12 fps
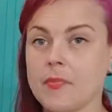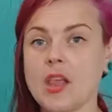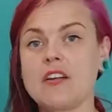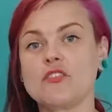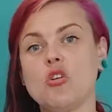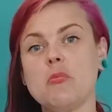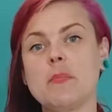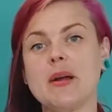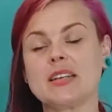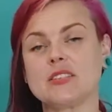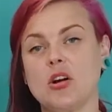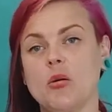I've got my
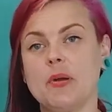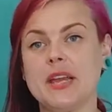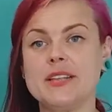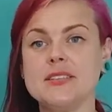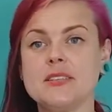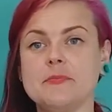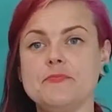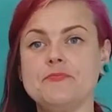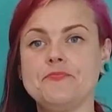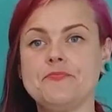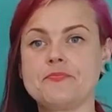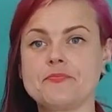back dart pinned.
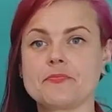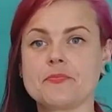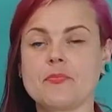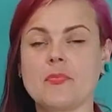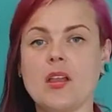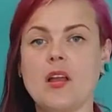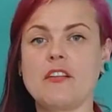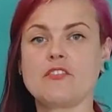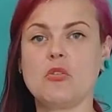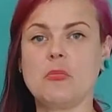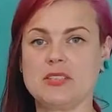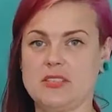I've
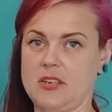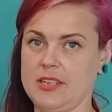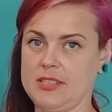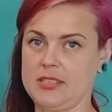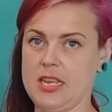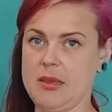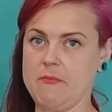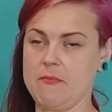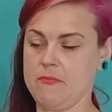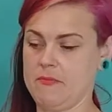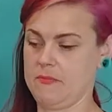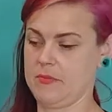got my side seam
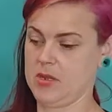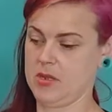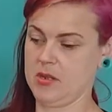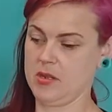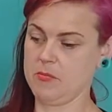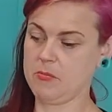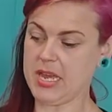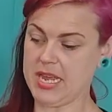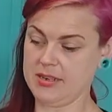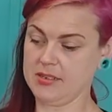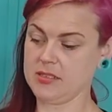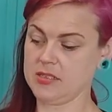
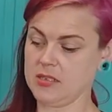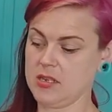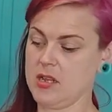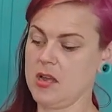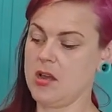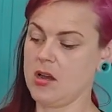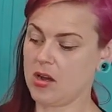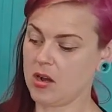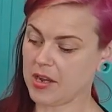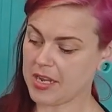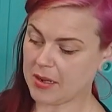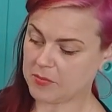pinned,
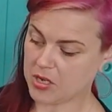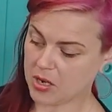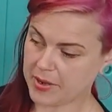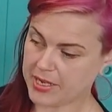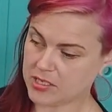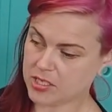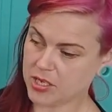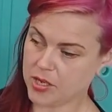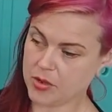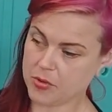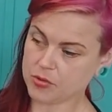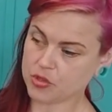I am going
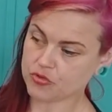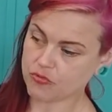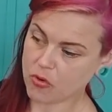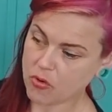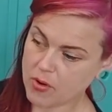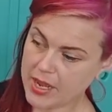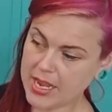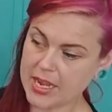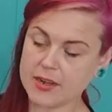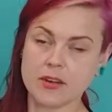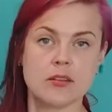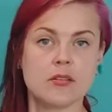to draw
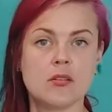in